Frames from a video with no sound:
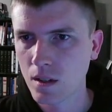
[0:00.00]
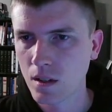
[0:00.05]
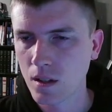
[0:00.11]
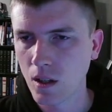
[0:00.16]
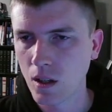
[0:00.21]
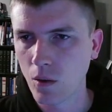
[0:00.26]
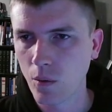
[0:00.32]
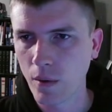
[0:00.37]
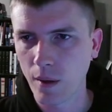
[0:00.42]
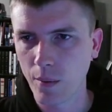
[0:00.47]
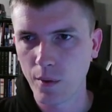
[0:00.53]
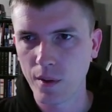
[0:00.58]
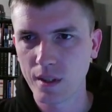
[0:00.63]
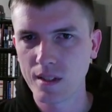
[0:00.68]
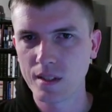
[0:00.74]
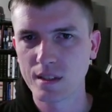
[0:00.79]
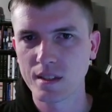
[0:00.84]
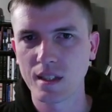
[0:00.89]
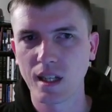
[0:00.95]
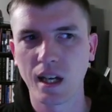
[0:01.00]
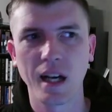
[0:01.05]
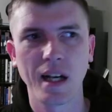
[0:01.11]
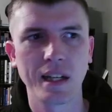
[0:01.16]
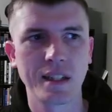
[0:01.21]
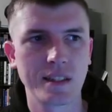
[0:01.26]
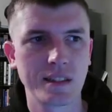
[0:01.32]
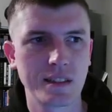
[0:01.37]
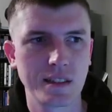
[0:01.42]
Oh wait, we're
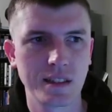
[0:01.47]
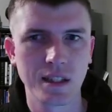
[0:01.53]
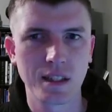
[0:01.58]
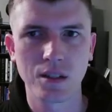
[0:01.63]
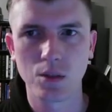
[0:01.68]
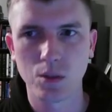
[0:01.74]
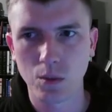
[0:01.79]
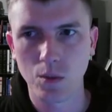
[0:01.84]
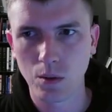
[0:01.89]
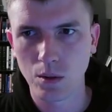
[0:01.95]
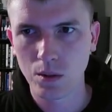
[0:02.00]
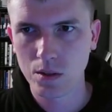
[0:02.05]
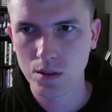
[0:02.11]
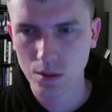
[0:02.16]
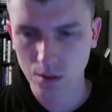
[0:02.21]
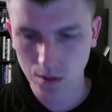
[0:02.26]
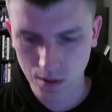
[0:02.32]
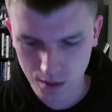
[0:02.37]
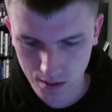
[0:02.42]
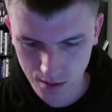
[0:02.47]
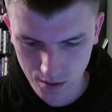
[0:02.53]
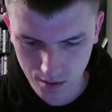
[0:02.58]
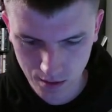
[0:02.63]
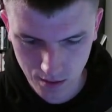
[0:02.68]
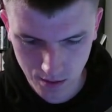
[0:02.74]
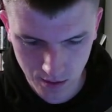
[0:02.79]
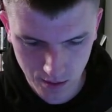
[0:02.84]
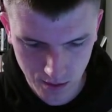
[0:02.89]
inside single quotes, so it's
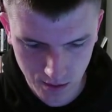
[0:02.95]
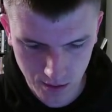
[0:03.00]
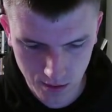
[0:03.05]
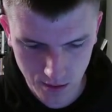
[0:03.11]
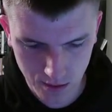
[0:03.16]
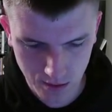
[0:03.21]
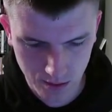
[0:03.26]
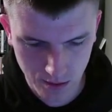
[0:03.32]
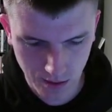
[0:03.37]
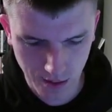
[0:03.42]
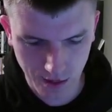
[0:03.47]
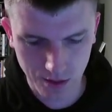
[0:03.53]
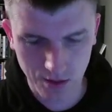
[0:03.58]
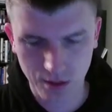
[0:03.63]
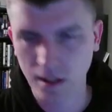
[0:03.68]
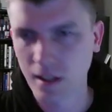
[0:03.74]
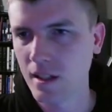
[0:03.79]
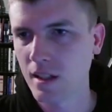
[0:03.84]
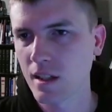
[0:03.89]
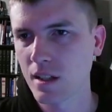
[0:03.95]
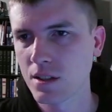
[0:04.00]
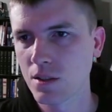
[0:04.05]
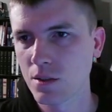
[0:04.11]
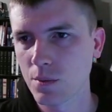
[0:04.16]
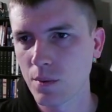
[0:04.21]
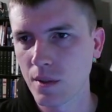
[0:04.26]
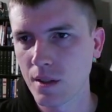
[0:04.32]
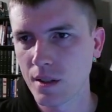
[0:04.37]
actually, I think I
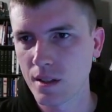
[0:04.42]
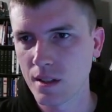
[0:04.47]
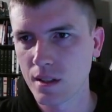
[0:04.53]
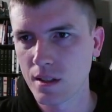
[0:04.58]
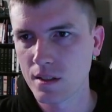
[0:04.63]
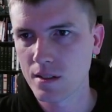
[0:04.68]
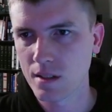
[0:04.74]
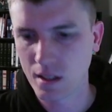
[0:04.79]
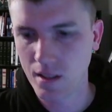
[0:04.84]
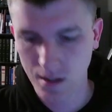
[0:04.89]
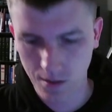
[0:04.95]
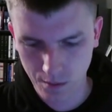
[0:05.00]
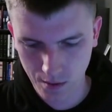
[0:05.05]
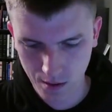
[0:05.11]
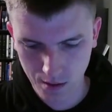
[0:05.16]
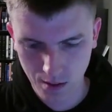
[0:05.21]
just want this anyway.